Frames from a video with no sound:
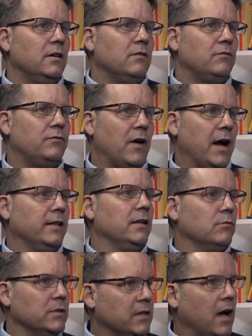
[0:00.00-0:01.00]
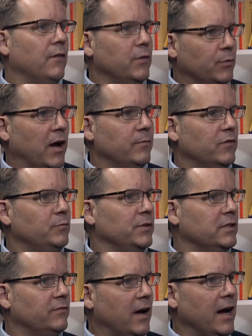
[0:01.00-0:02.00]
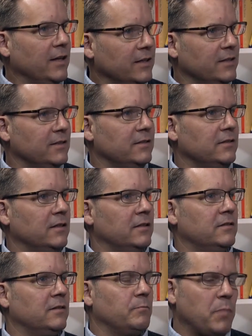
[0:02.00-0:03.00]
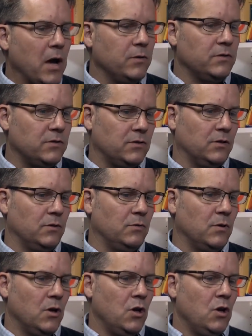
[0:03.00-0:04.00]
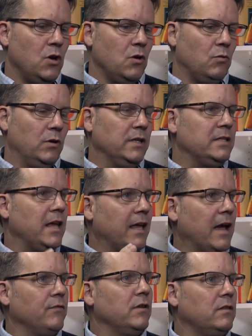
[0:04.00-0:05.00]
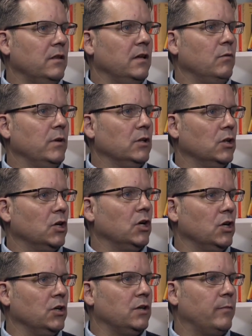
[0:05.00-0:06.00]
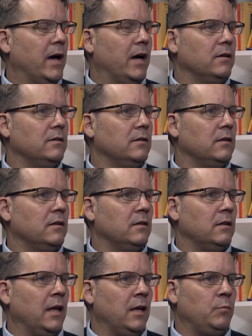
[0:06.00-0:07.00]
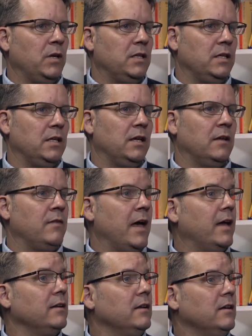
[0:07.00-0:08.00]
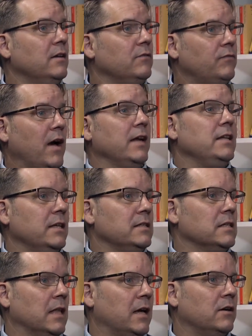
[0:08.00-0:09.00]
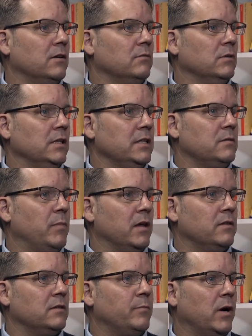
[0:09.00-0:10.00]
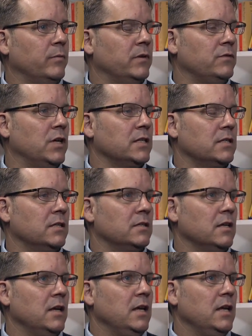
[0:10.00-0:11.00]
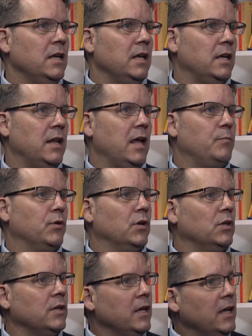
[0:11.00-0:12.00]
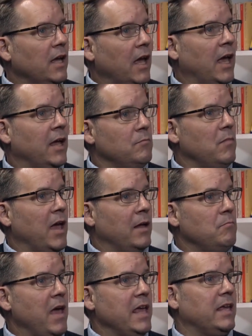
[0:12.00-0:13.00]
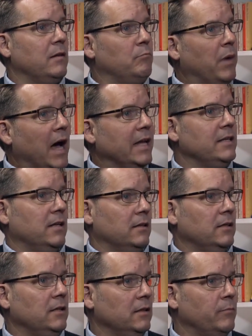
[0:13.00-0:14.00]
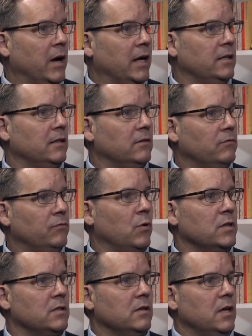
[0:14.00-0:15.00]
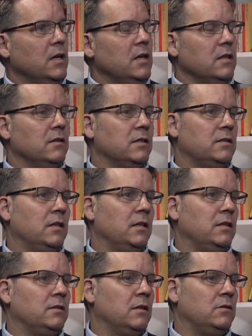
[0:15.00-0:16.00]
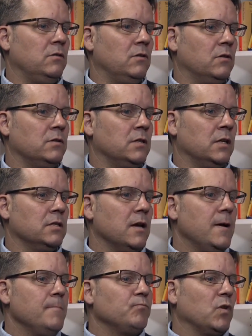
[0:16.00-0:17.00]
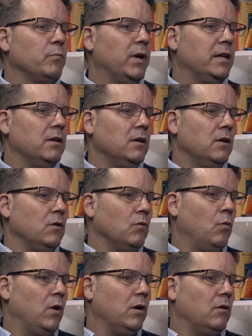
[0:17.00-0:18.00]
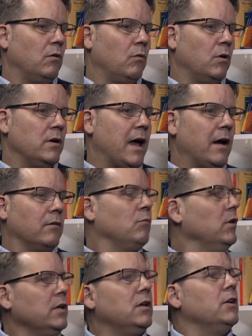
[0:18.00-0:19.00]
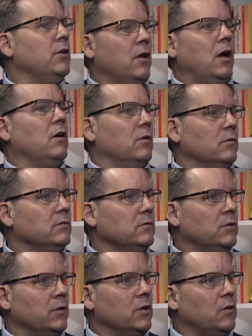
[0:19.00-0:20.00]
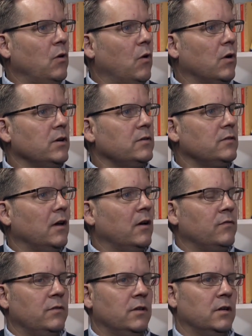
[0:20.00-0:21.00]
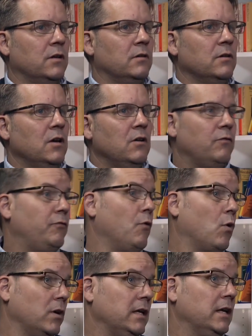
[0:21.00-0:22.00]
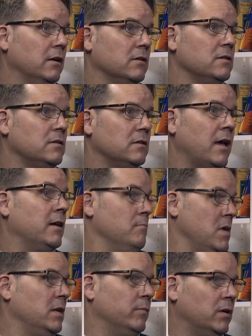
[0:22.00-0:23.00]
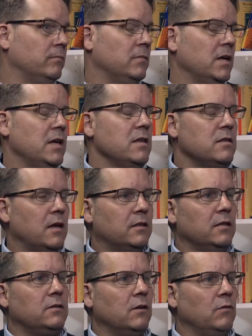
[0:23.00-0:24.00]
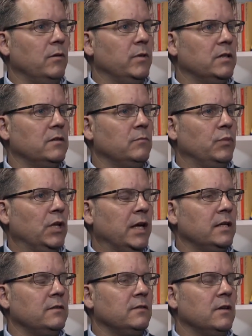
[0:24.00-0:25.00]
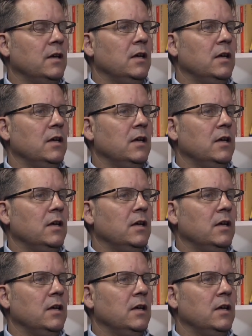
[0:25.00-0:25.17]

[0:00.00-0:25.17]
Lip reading: finally resolve the problem of police violence, it's supposed to really take everything we learned about APD in that findings letter released by the Department of Justice in April and make it binding, legally binding, and force the city to do those things. But we're not really going to know during the course of the 4 years at a minimum that this agreement is in place,